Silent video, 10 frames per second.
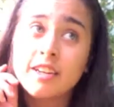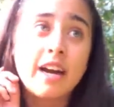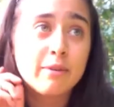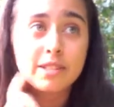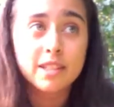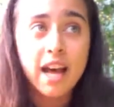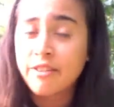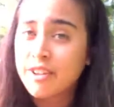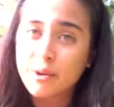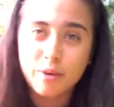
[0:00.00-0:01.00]
I was
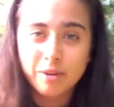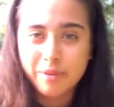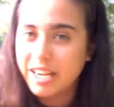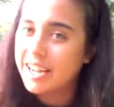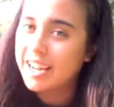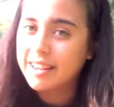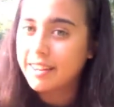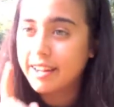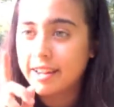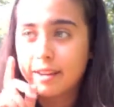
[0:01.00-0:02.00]
laughing one minute and
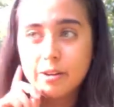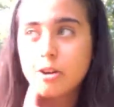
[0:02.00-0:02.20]
then